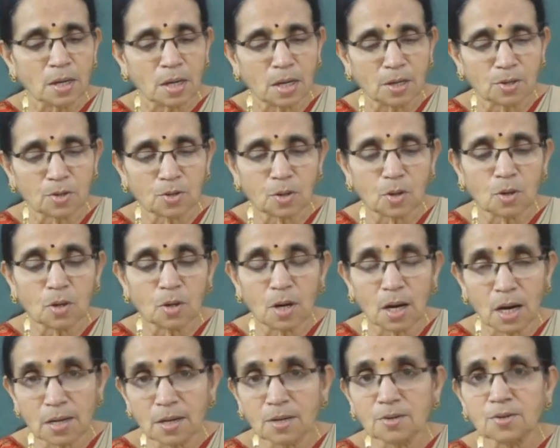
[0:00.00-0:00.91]
Just
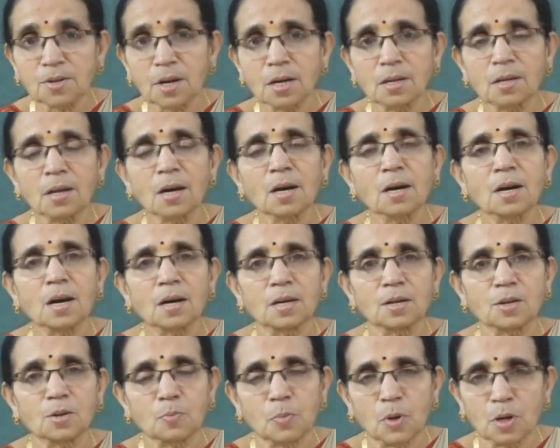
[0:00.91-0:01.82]
understand the
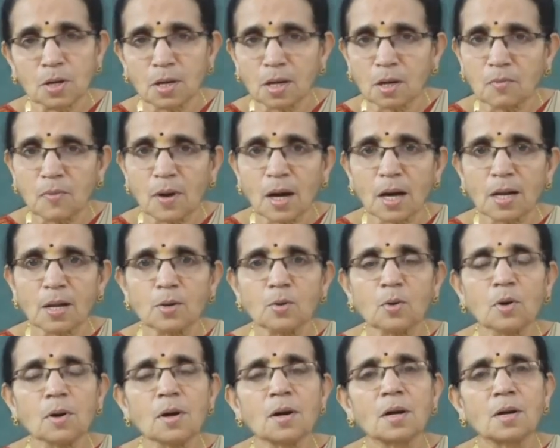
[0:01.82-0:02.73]
corresponding
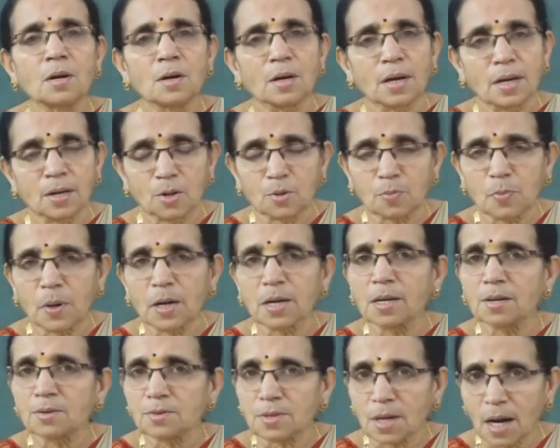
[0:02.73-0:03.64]
value,
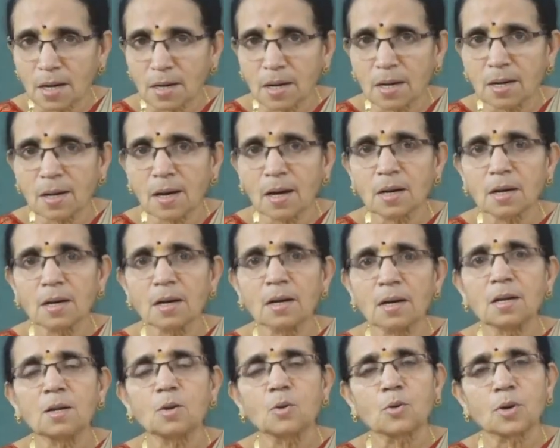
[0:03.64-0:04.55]
corresponding standard
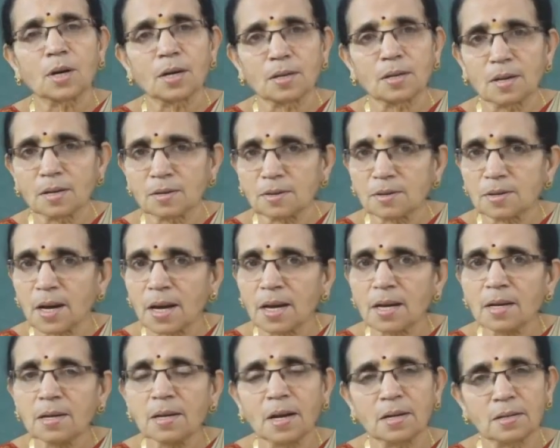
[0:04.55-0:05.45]
angle, look at the
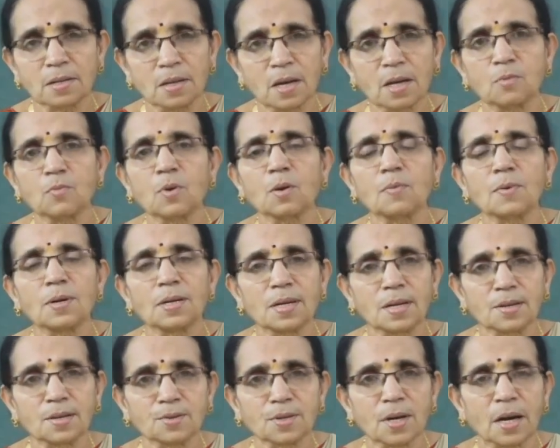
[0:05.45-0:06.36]
sign, and then we will
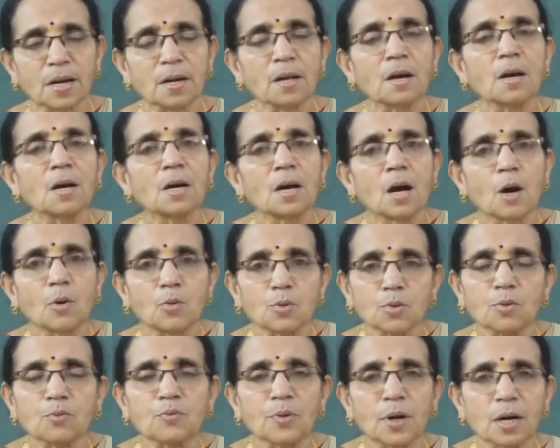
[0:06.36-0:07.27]
decide how
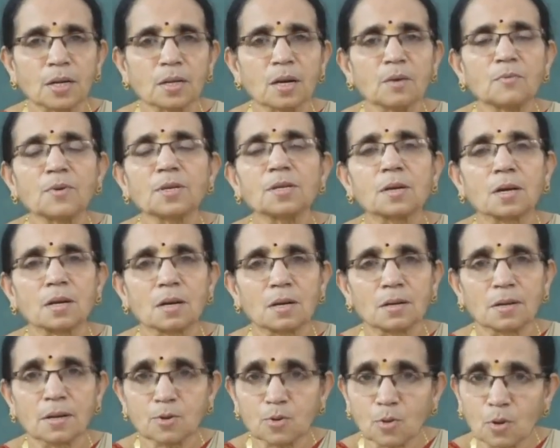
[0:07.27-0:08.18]
to find the, which
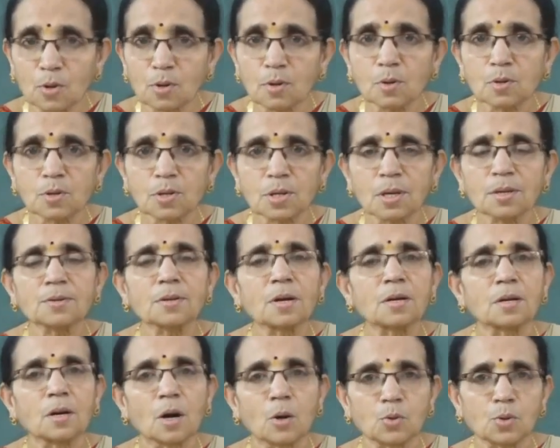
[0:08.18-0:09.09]
are the solutions
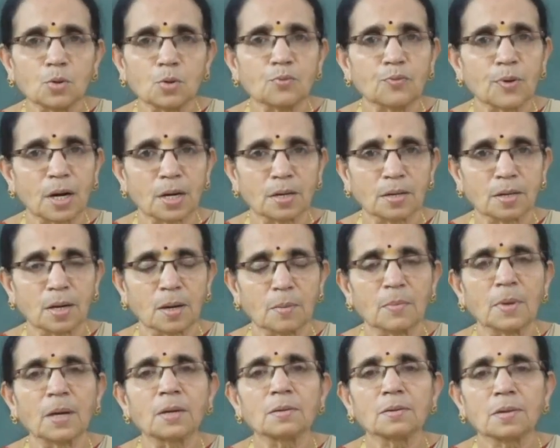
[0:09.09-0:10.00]
and how to find
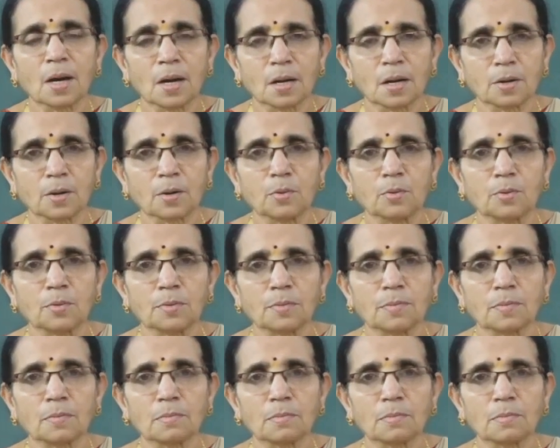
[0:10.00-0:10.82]
them. Thank you.